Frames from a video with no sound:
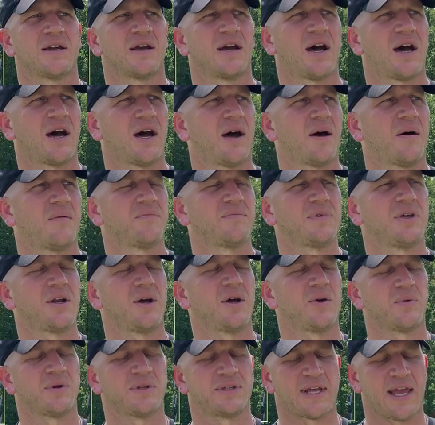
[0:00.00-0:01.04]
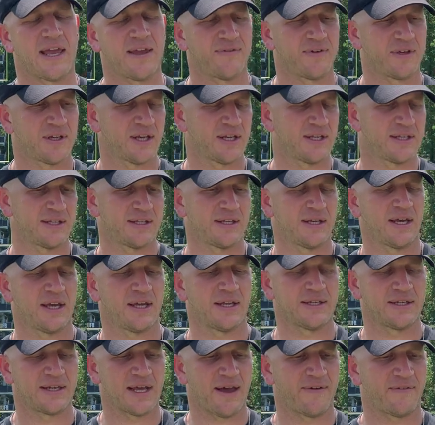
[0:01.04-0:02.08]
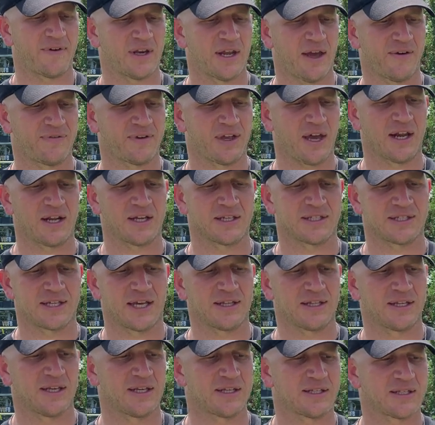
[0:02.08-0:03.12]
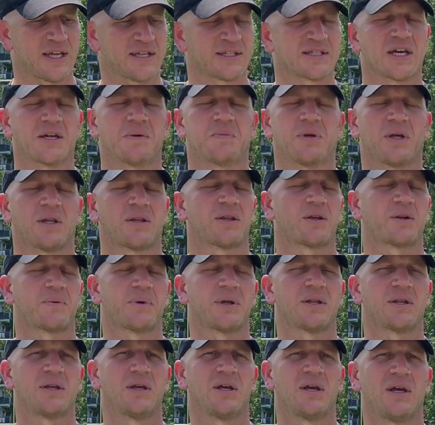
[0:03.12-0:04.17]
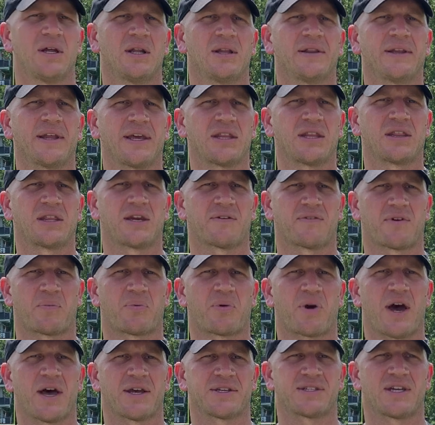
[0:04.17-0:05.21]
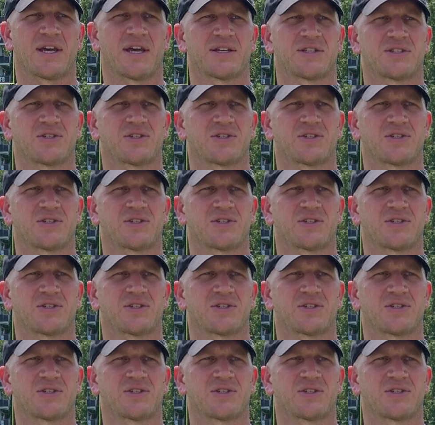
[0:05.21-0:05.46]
With Davian and Devin, I've kind of said this, that's going to be a little bit lengthy of a process.